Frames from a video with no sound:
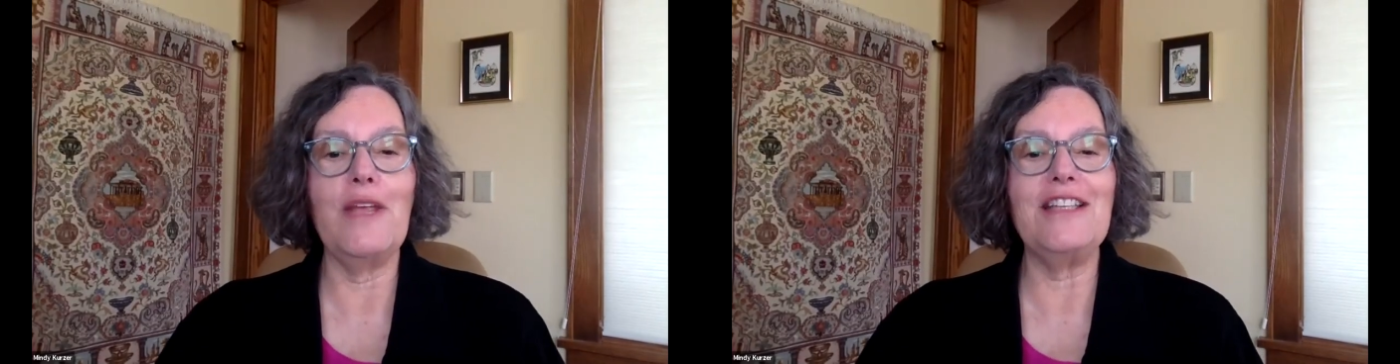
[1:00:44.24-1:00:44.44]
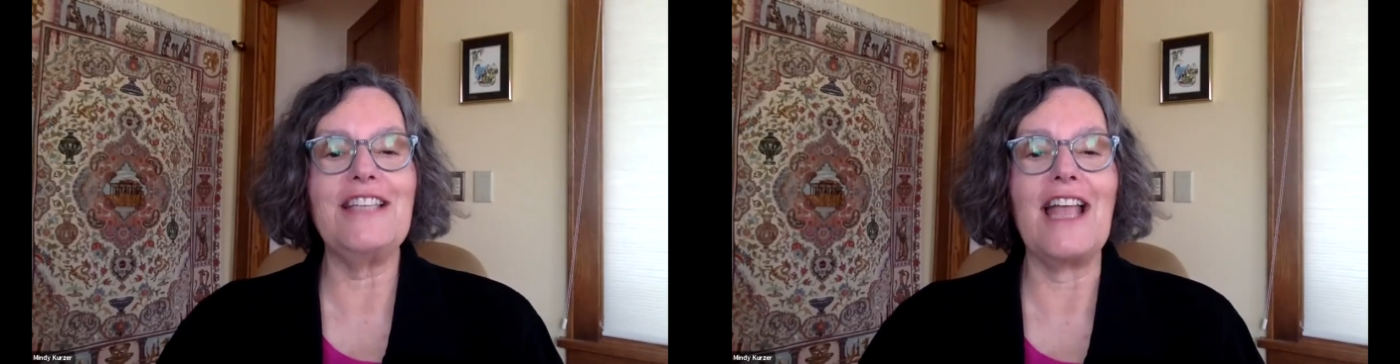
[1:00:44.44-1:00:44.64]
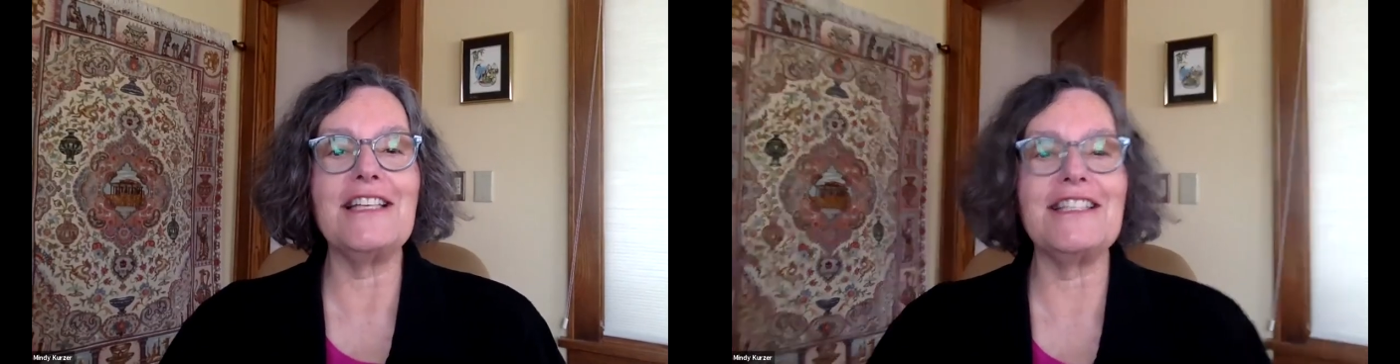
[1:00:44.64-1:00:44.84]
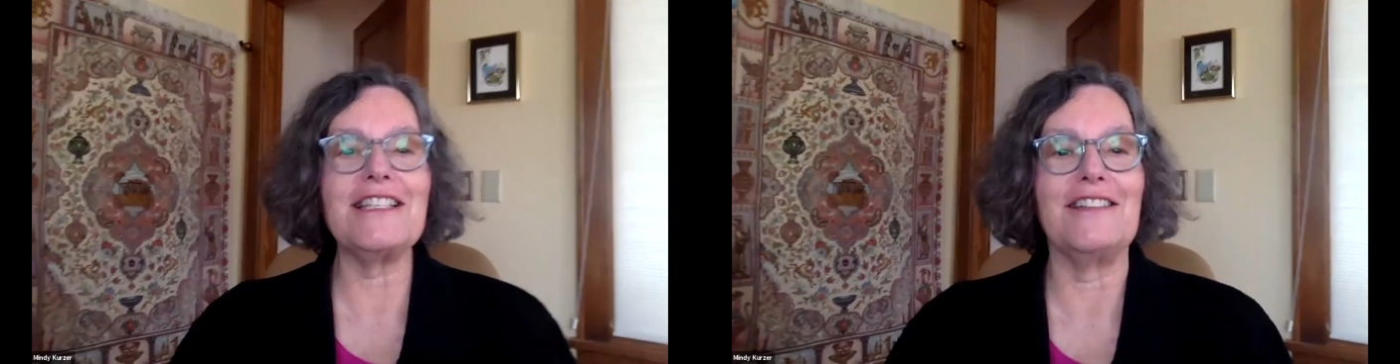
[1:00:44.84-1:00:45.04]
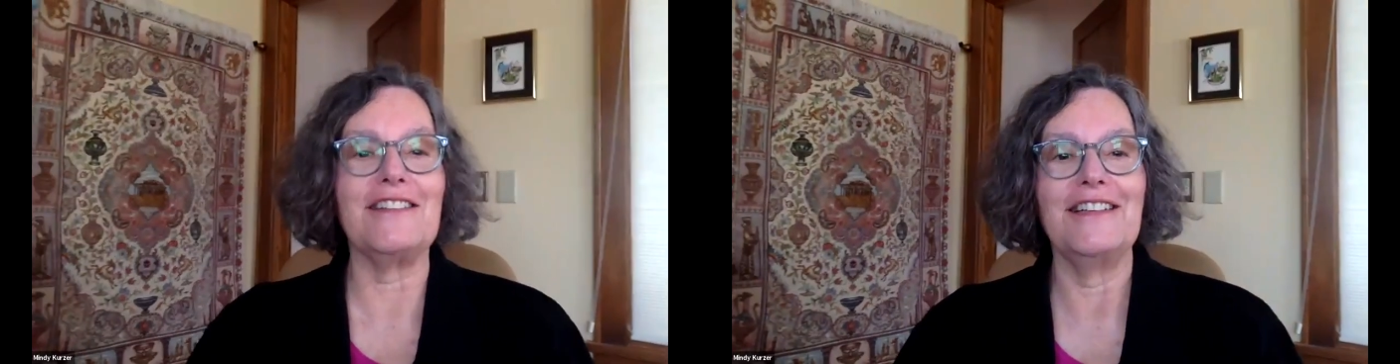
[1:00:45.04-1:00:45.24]
we could taste
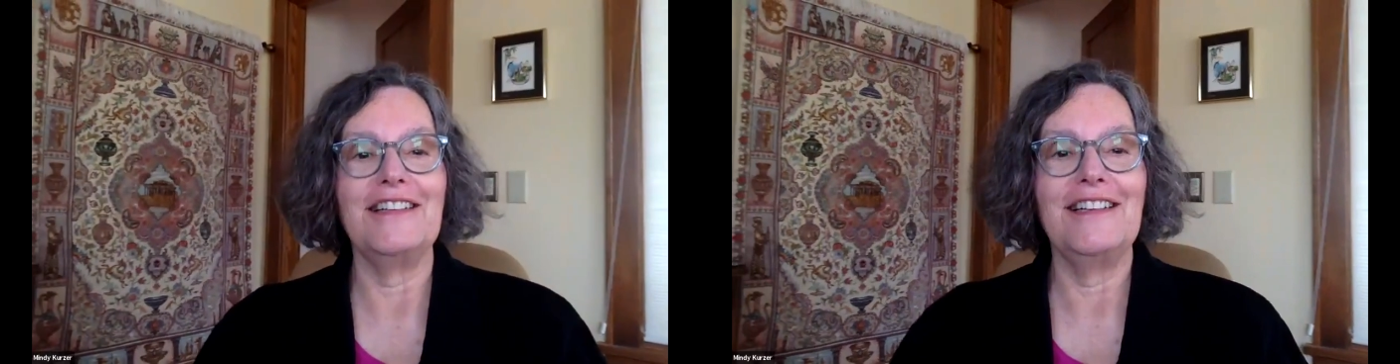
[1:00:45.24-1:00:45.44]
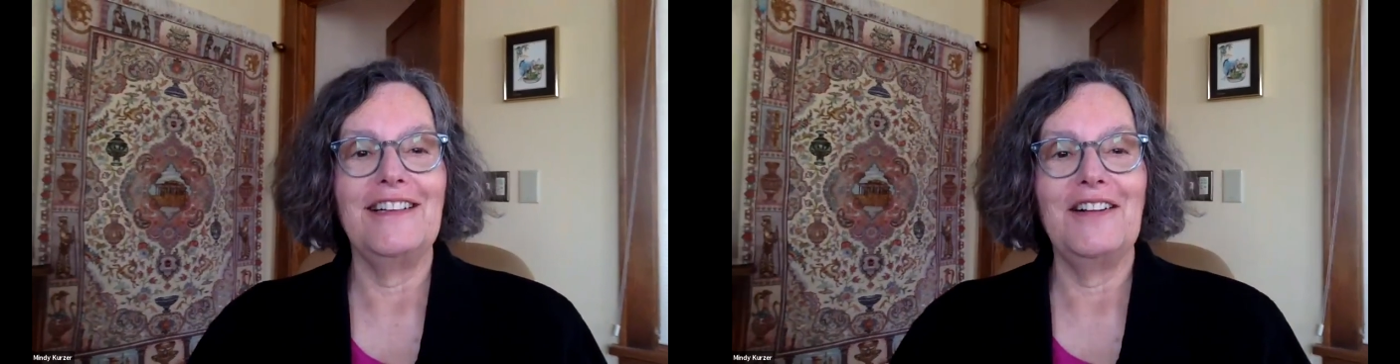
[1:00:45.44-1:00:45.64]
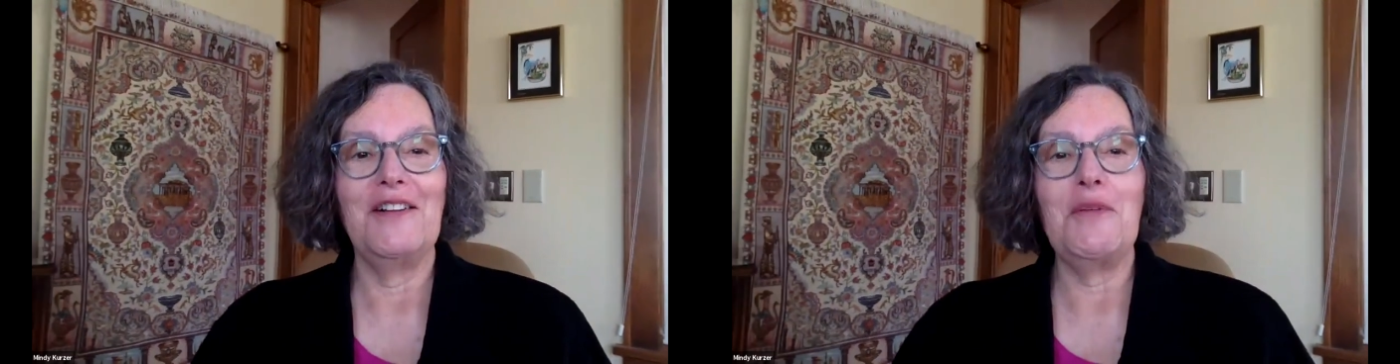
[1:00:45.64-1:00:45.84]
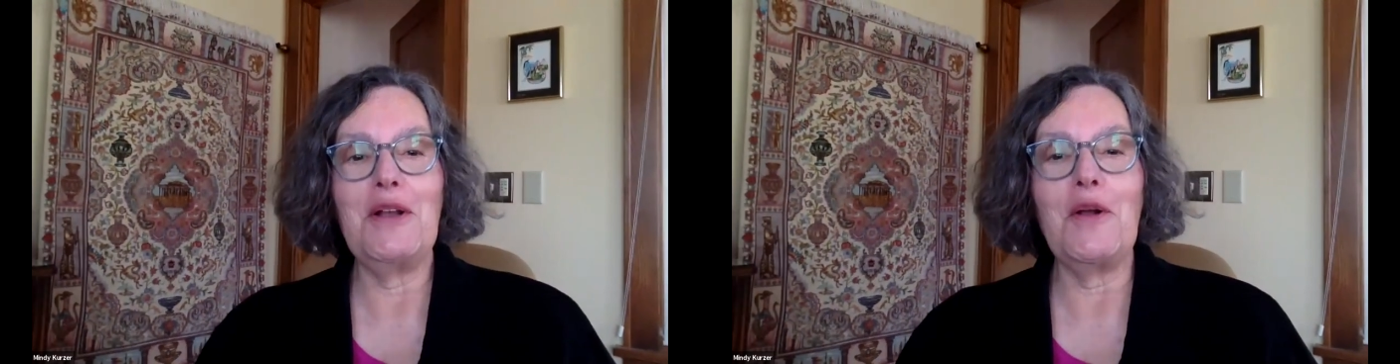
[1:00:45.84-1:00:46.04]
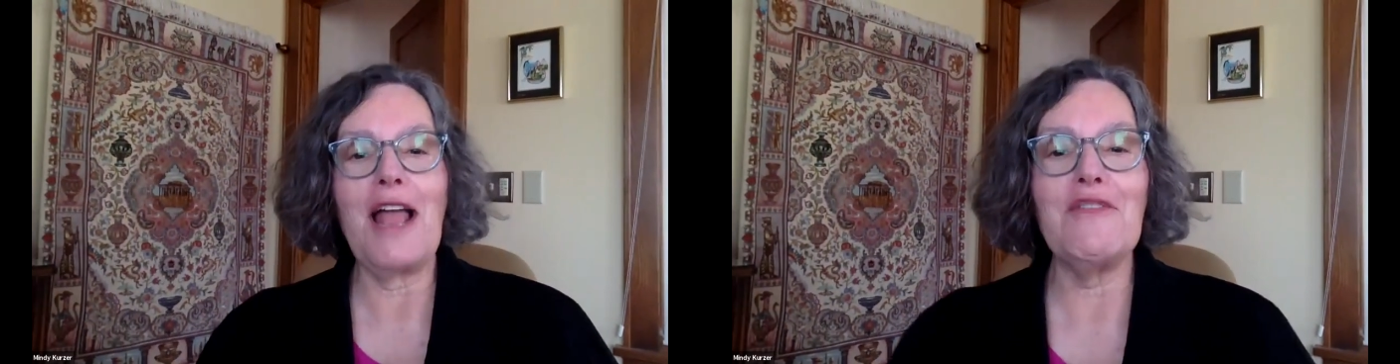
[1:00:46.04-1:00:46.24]
it. We
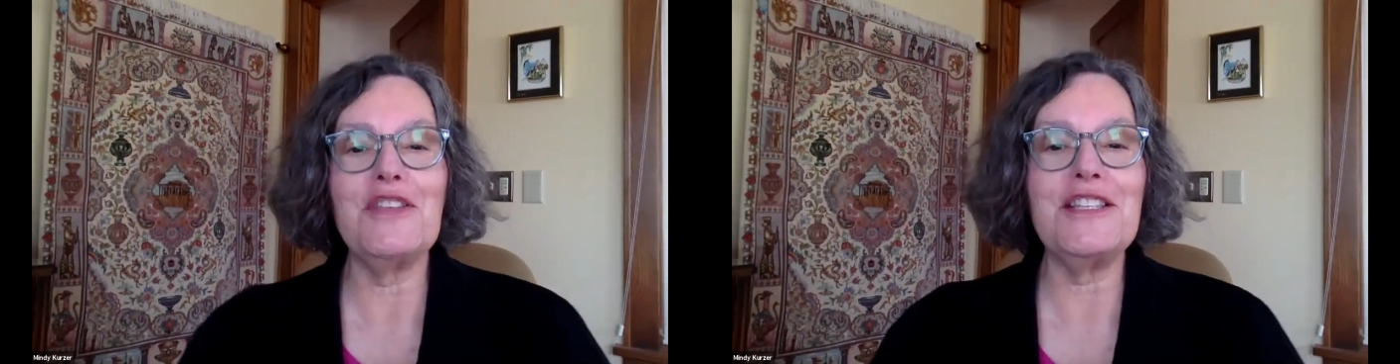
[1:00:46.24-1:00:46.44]
don't have the